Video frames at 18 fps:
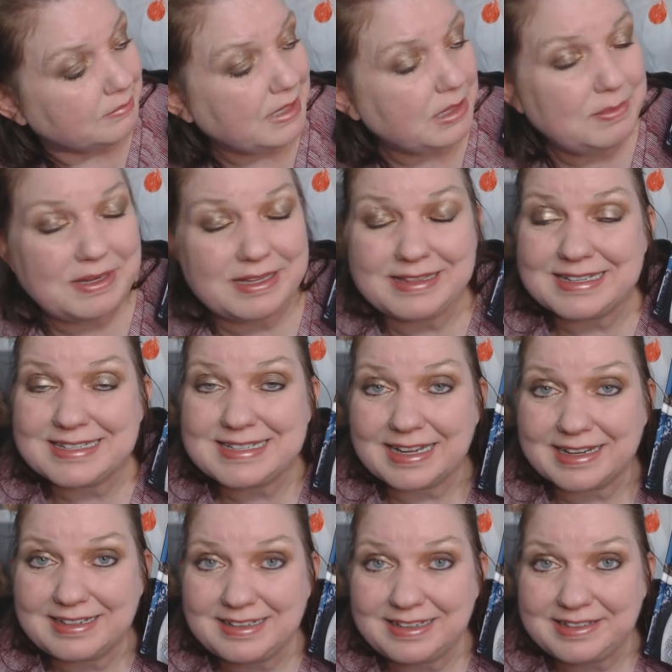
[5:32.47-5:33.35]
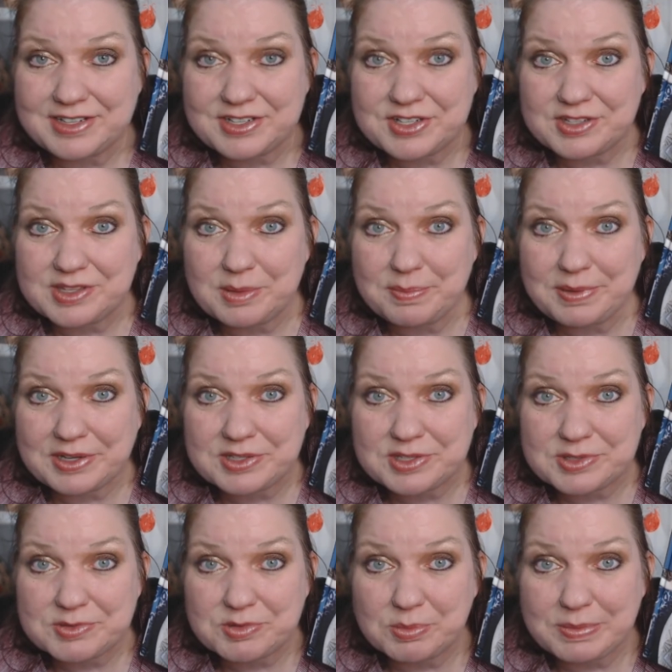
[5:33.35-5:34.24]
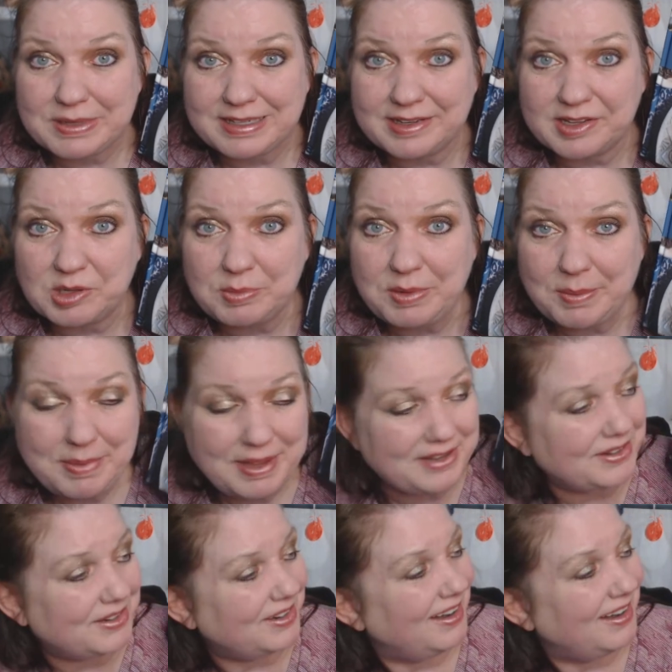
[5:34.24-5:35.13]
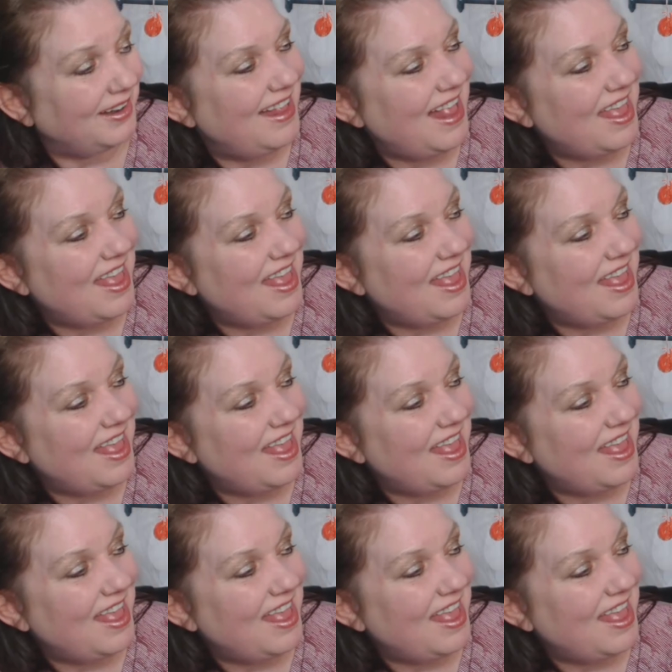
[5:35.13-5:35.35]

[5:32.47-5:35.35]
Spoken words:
Maybe in the second edition, the pictures will be a little bit better.